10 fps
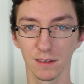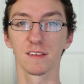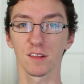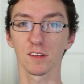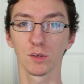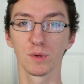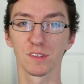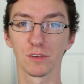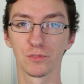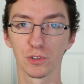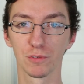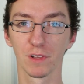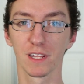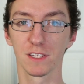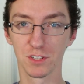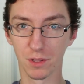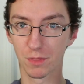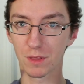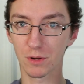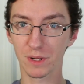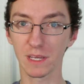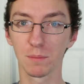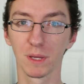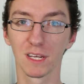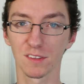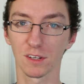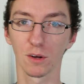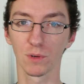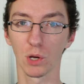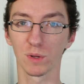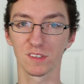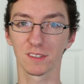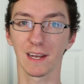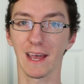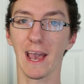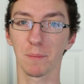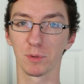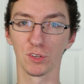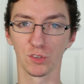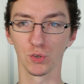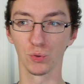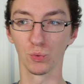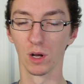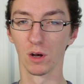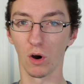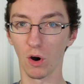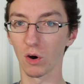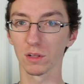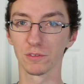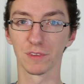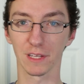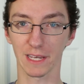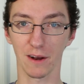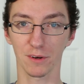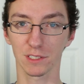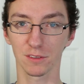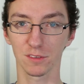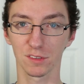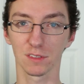This also isn't a full-fledged theory because I don't know what's going to happen to all of the characters.